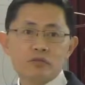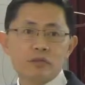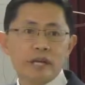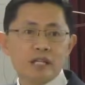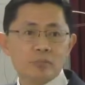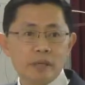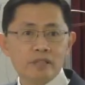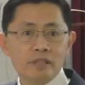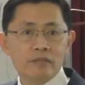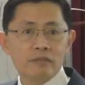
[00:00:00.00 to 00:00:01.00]
was very
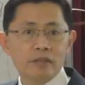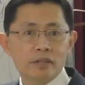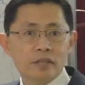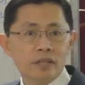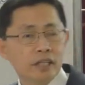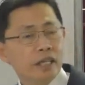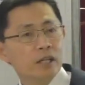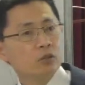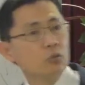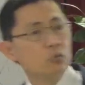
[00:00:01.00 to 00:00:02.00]
expensive. He had to